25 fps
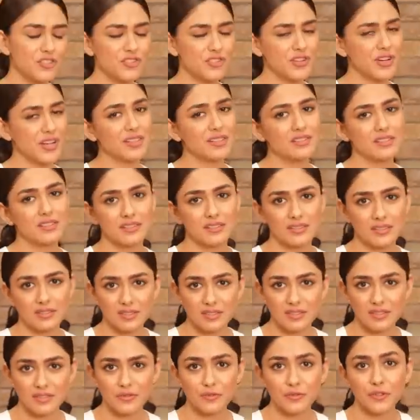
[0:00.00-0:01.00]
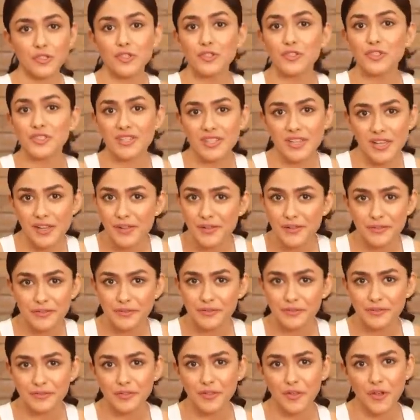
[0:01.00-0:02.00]
Dress for
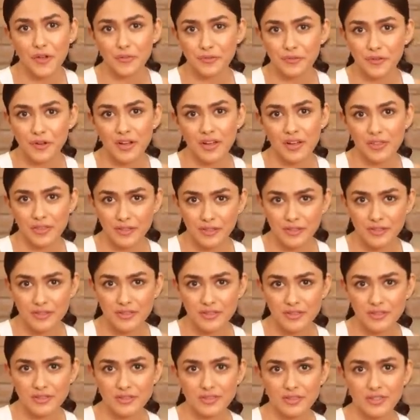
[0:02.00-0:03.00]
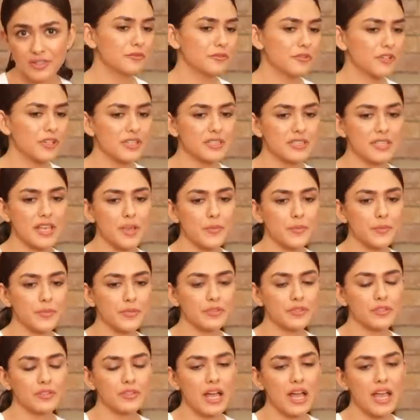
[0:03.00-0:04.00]
yourself, not for others. For
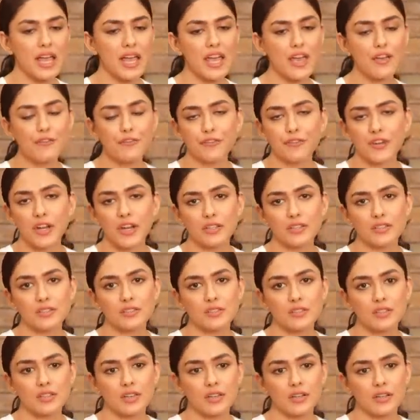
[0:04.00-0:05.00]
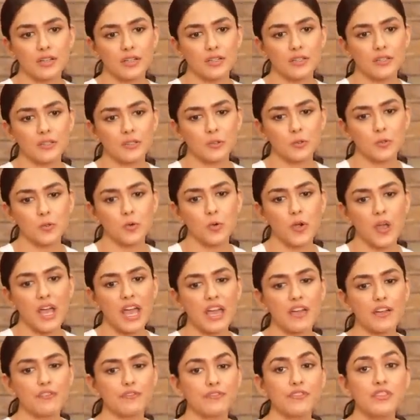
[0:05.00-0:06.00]
example, I have friends uh, who
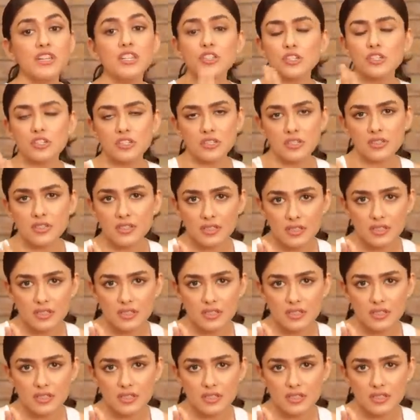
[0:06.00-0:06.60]
have wheatish